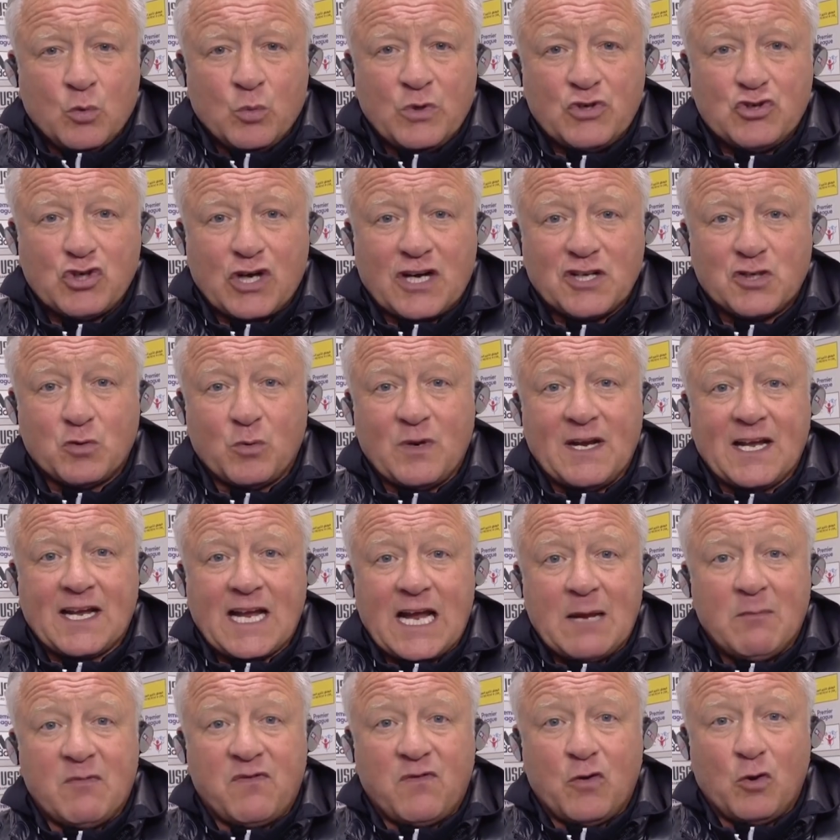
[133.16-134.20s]
we try to win a
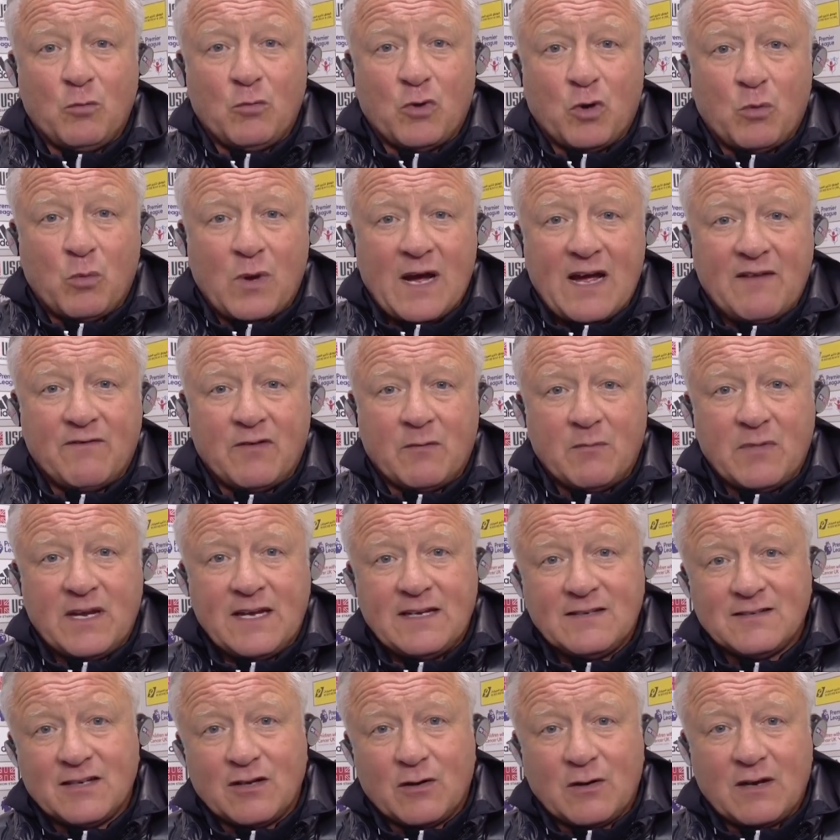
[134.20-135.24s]
game of football, whatever
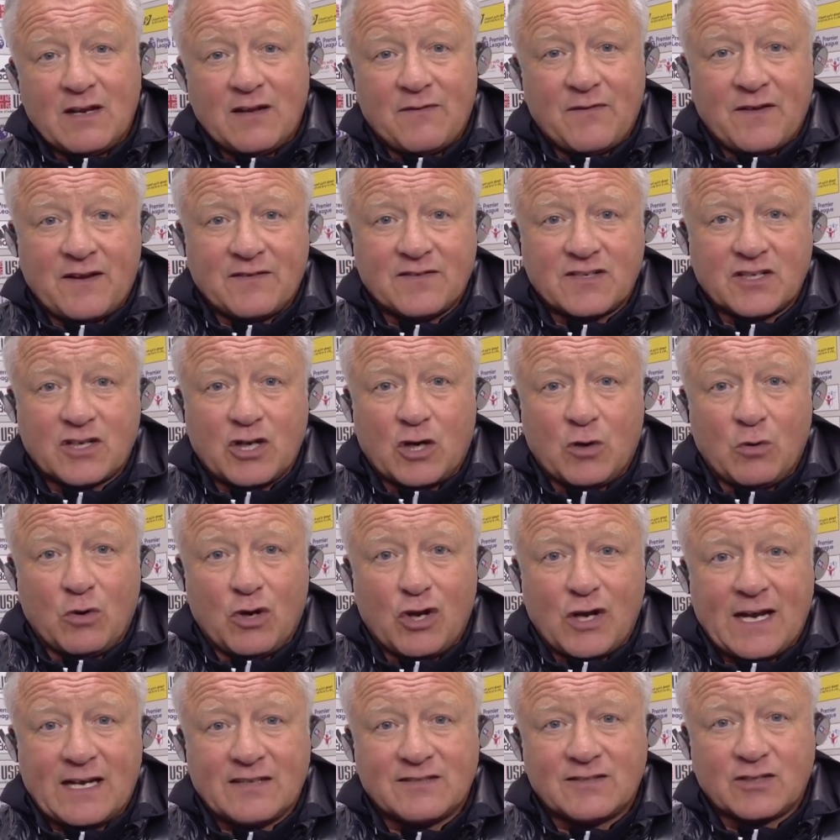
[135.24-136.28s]
means, you know. And if it has to go
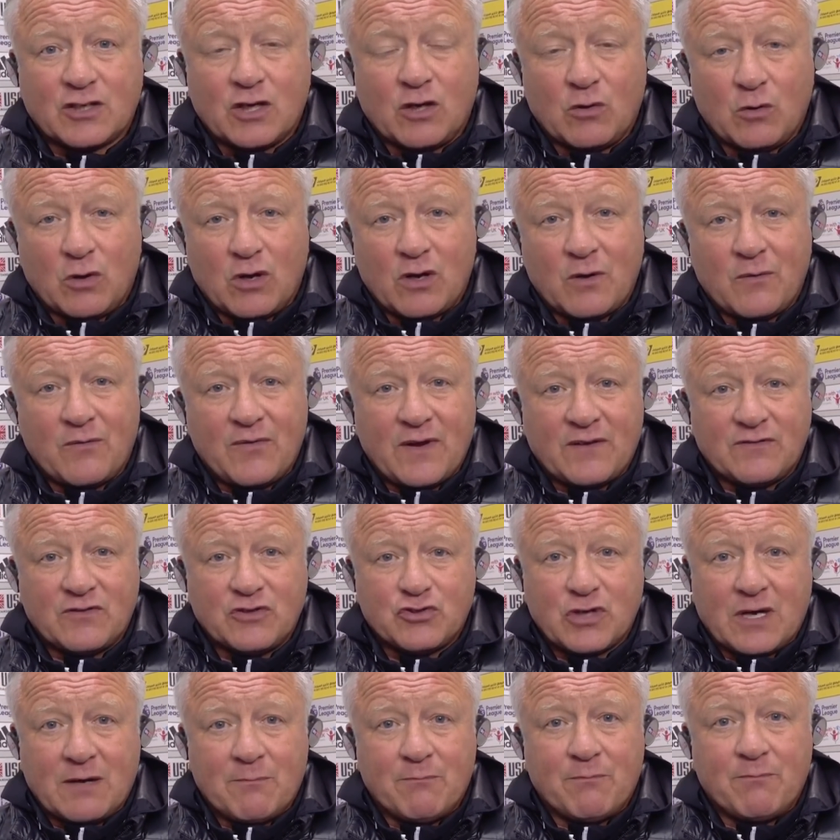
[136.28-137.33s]
long, it has to go long. If we have to
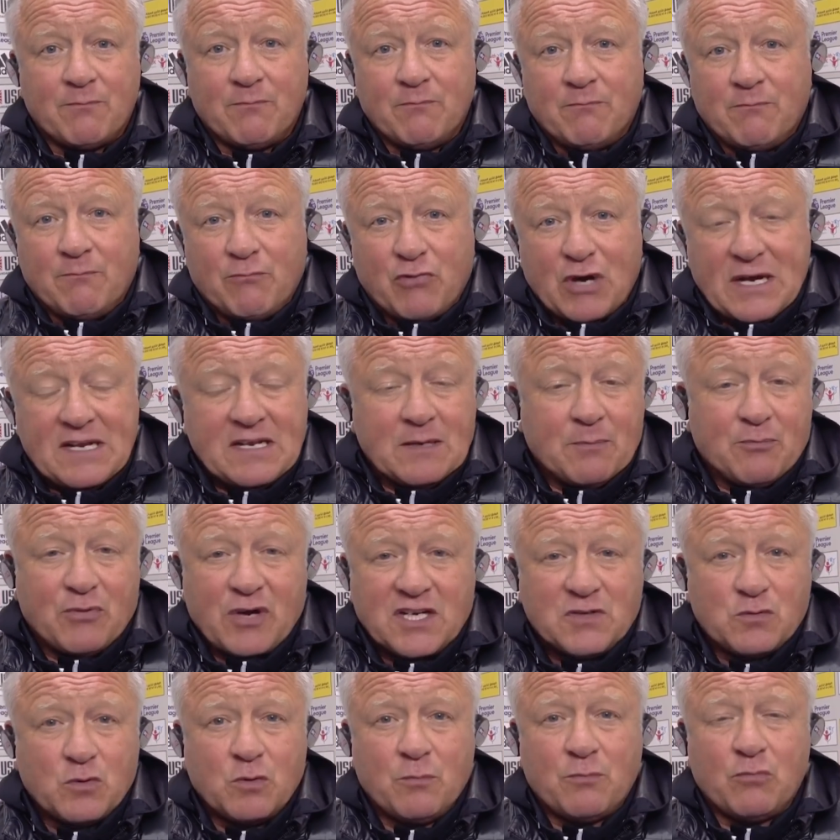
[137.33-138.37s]
try and break the
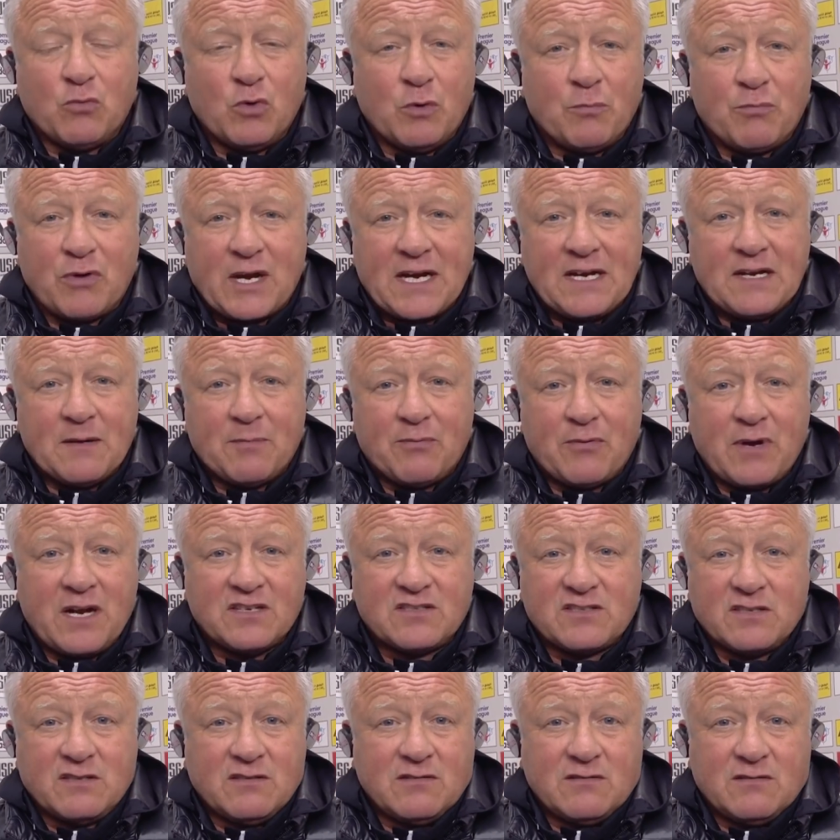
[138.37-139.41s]
press, we'll, we'll break the
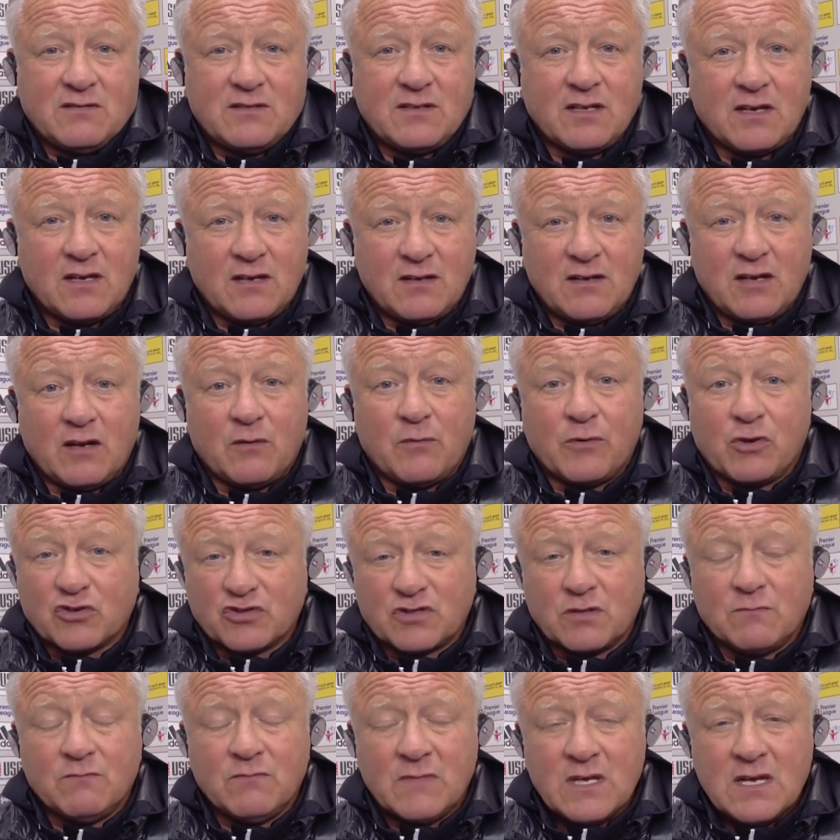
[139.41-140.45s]
press. And uh, you know, we've
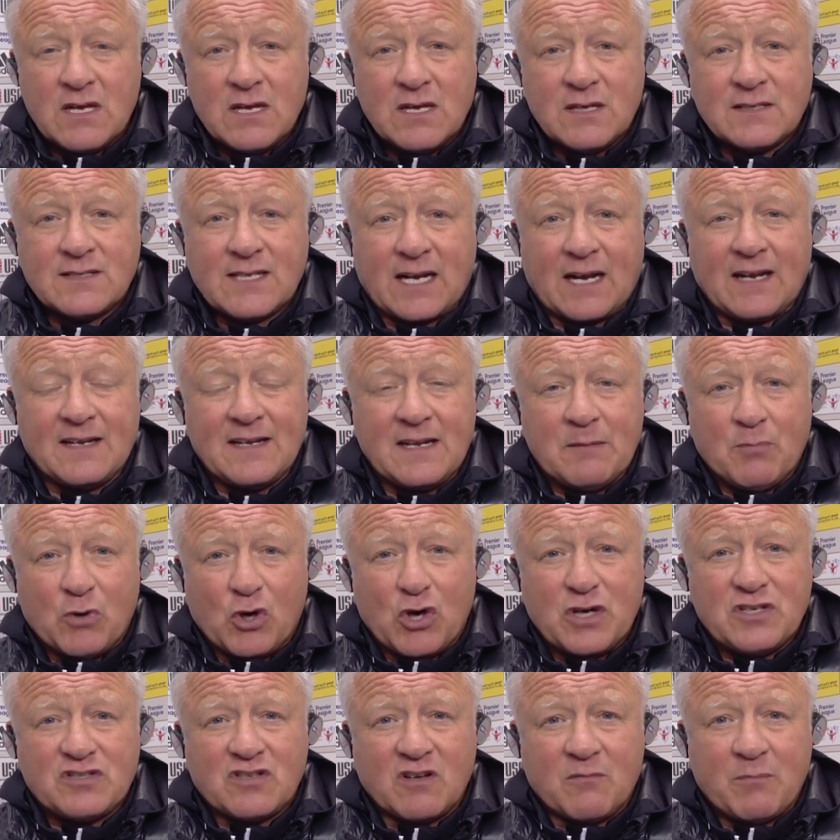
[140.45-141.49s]
got some talented
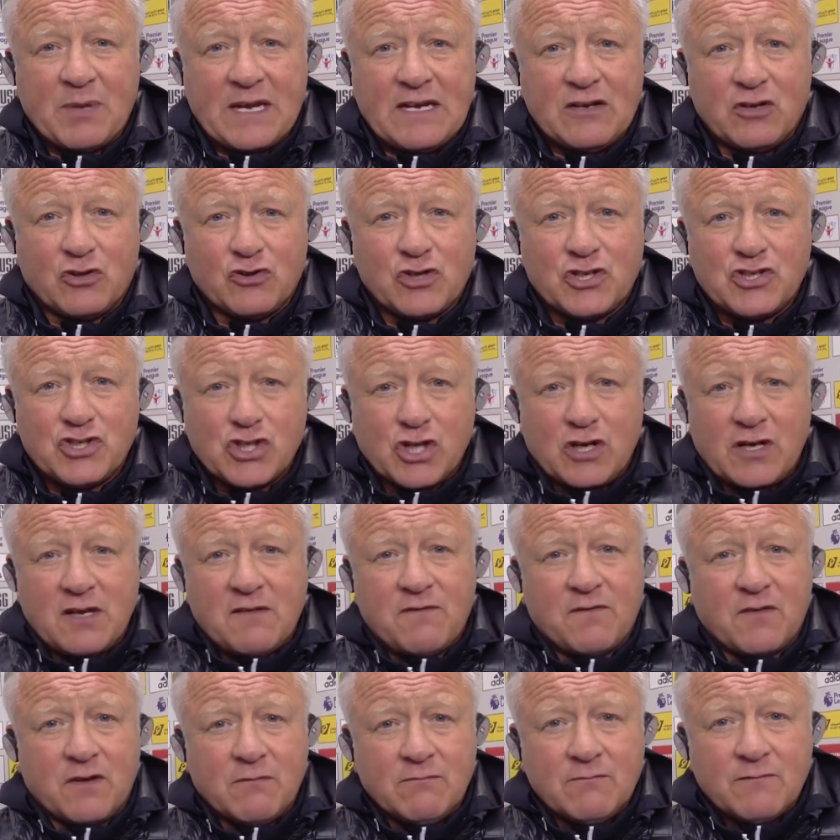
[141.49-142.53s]
boys that have been on the
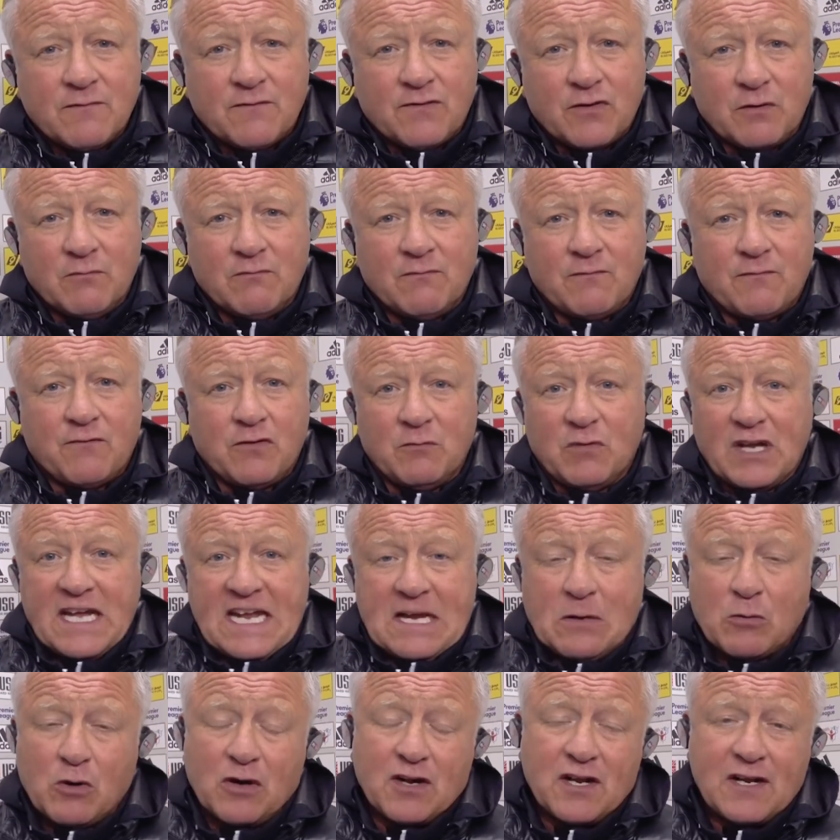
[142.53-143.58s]
journey from from, from
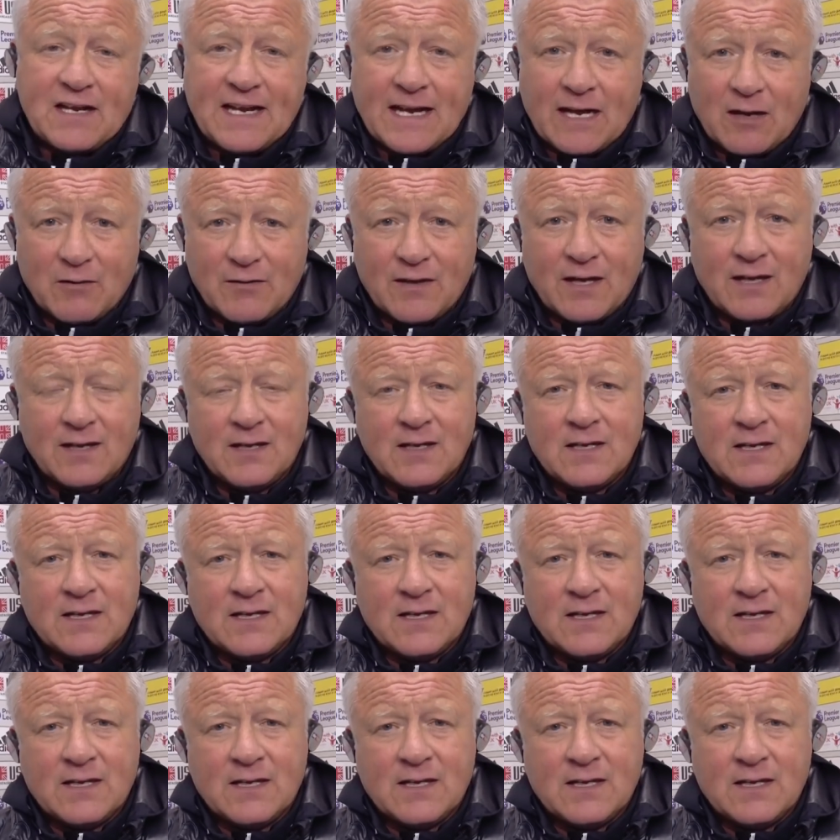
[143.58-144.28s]
League One, and now they're